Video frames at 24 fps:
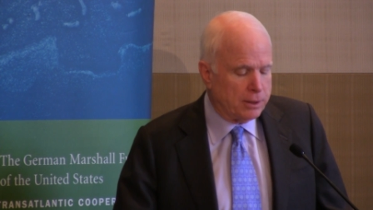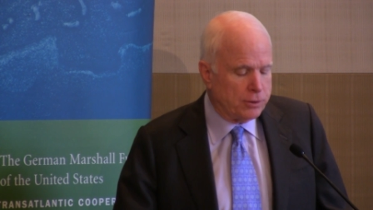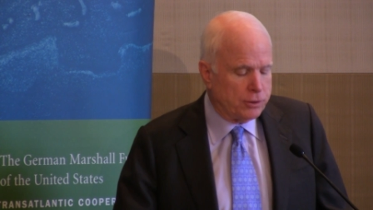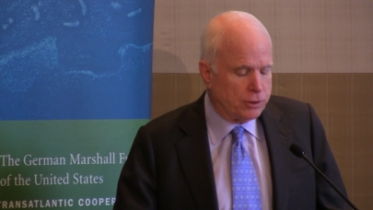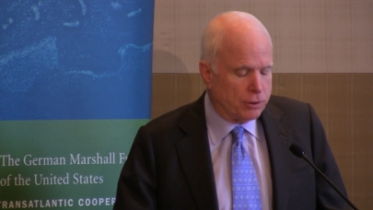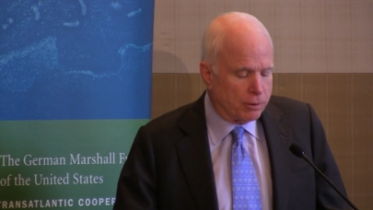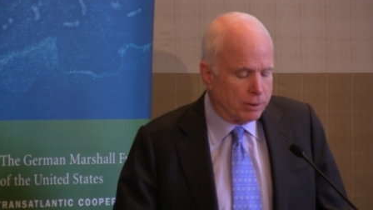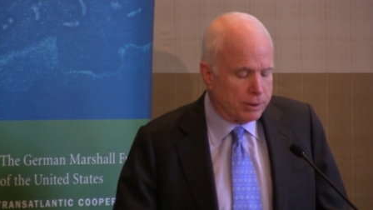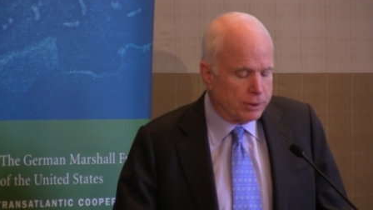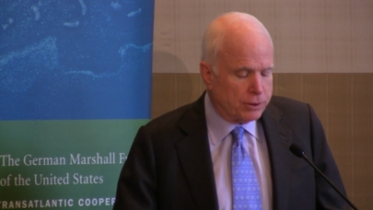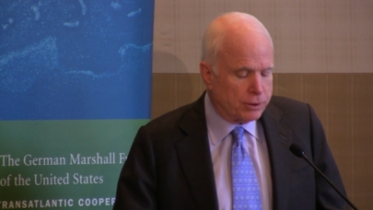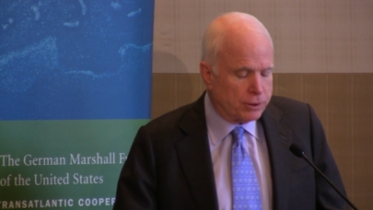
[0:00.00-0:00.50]

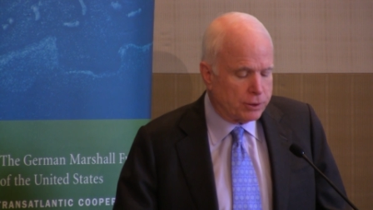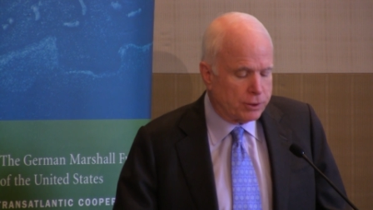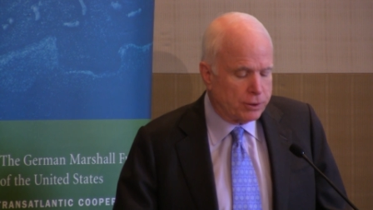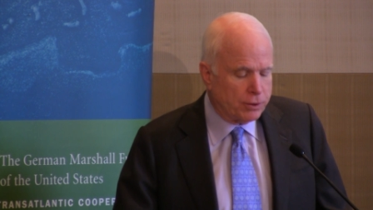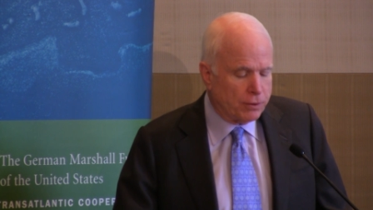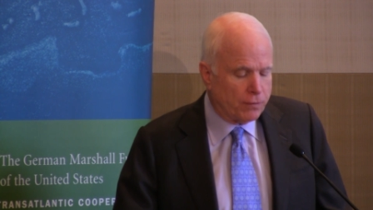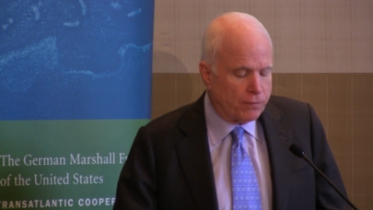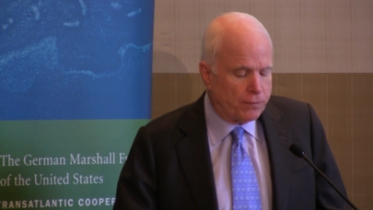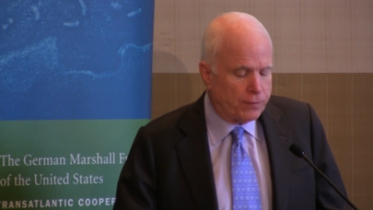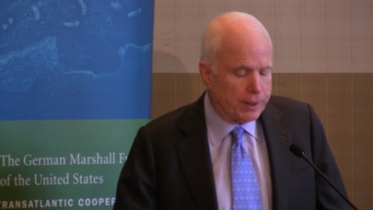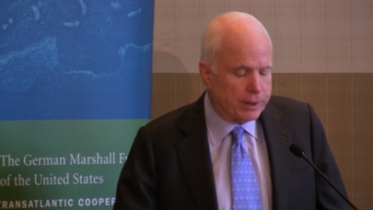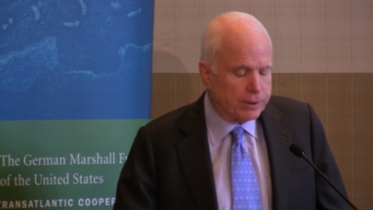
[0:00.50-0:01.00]
Georgia
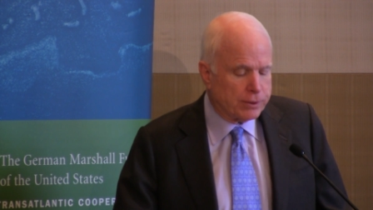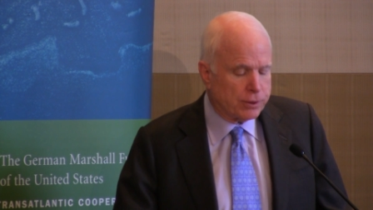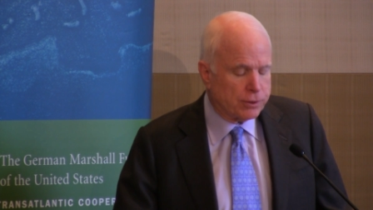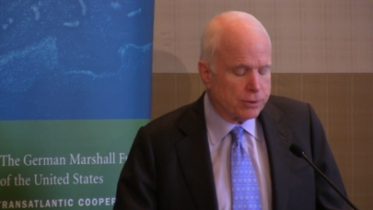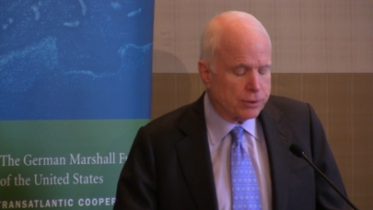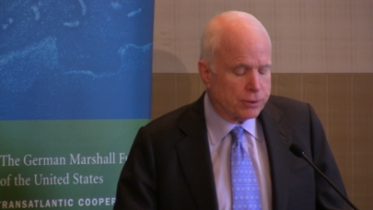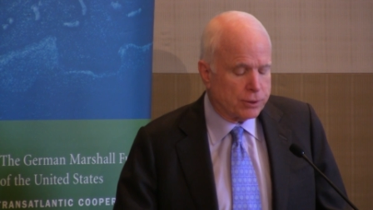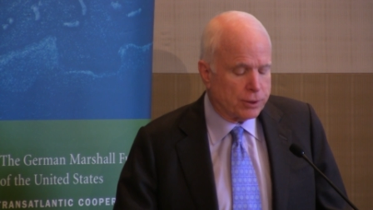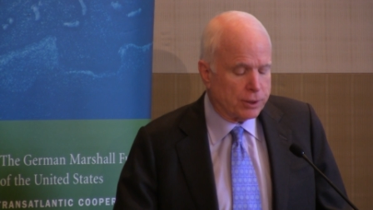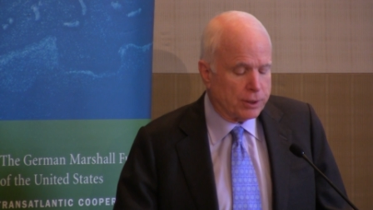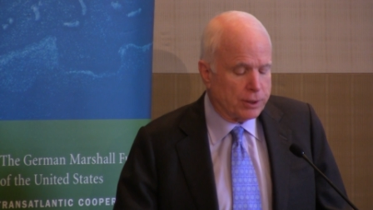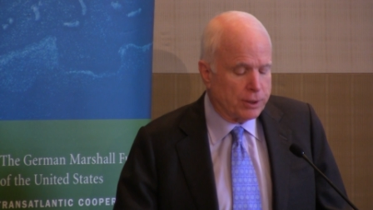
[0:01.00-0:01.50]
still
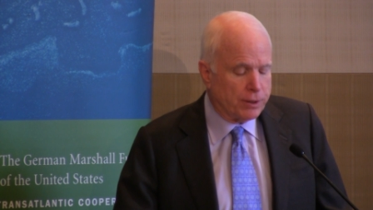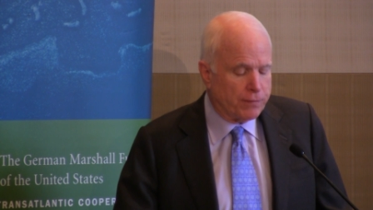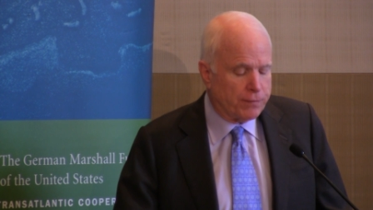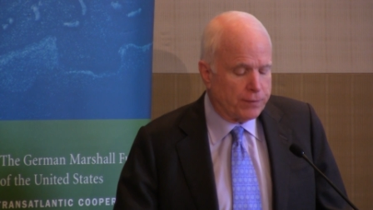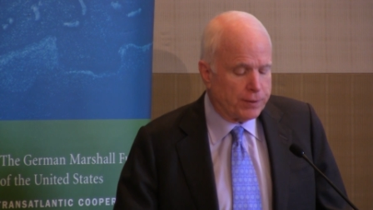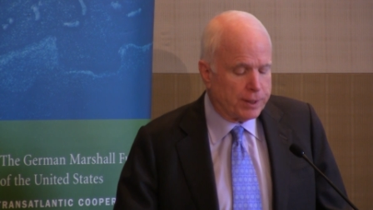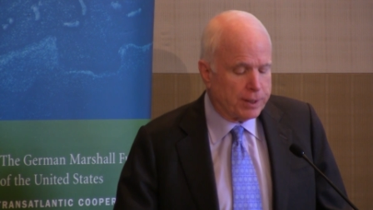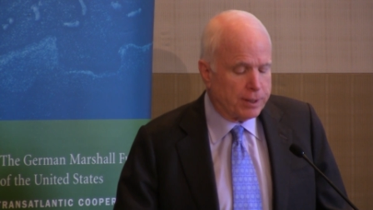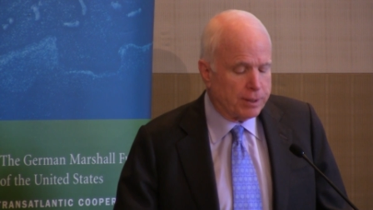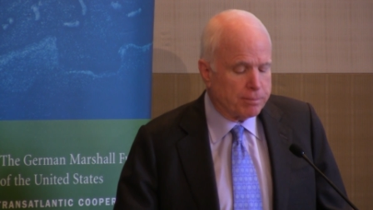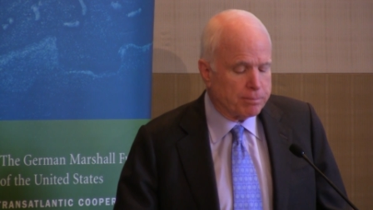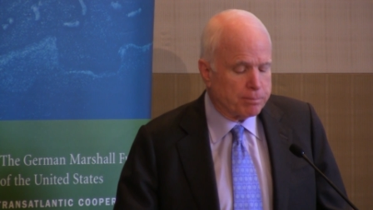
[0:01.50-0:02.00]
faces
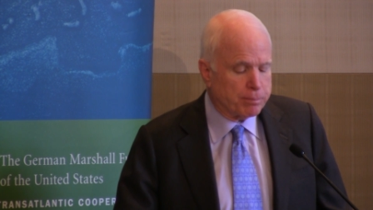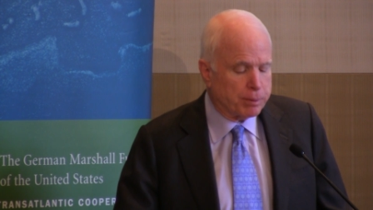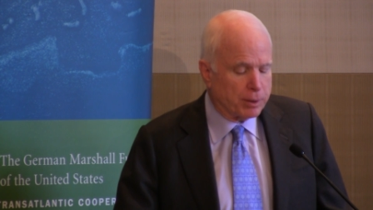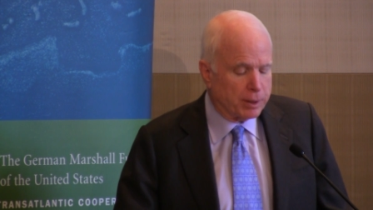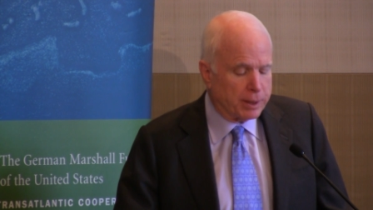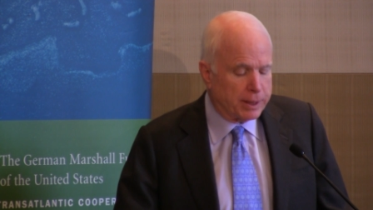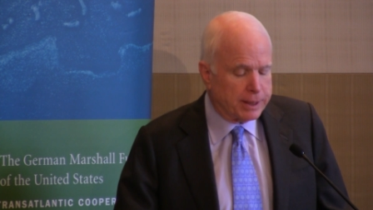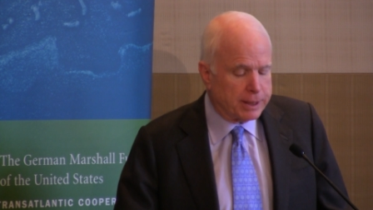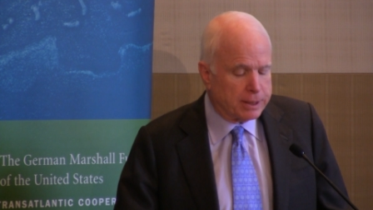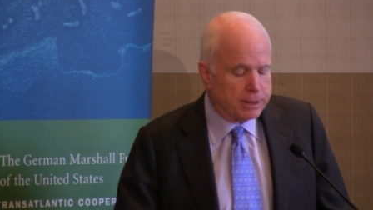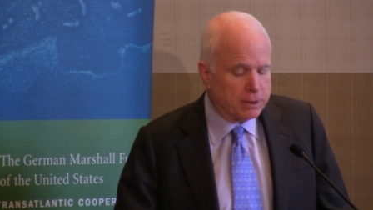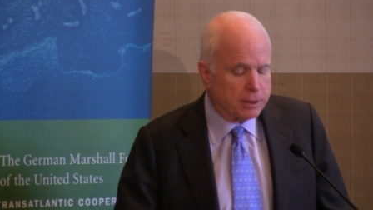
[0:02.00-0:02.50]
significant
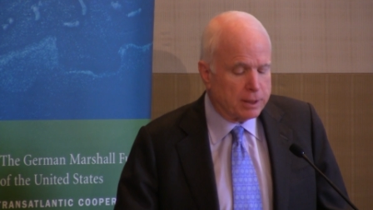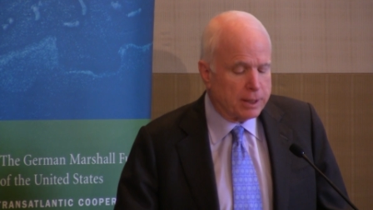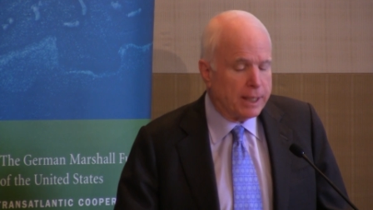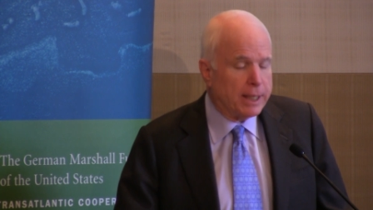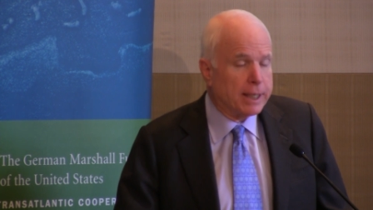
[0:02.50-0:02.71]
political,